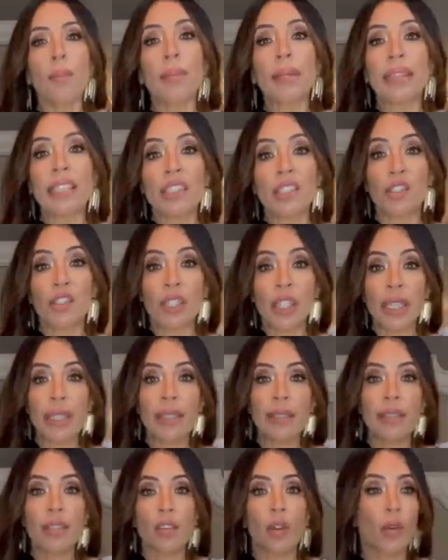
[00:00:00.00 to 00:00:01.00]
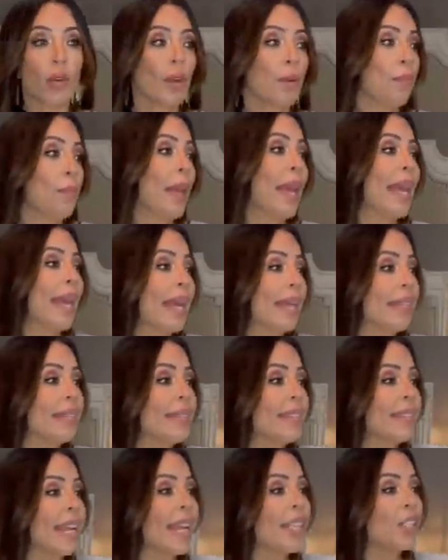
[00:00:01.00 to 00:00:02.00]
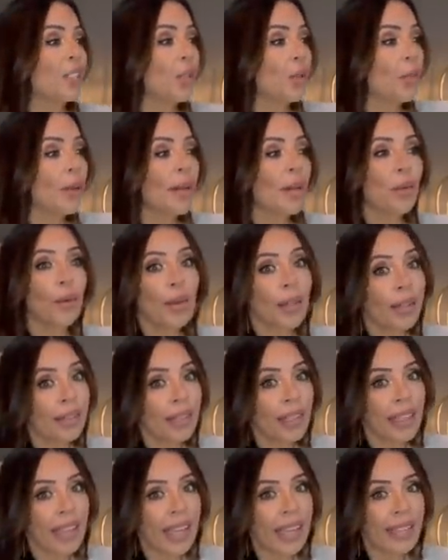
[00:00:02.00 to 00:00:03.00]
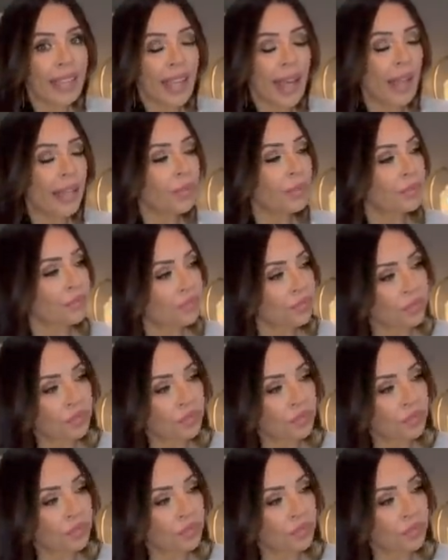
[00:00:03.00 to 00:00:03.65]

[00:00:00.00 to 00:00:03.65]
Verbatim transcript: but these jeans or pants, I do wear to work, like I said,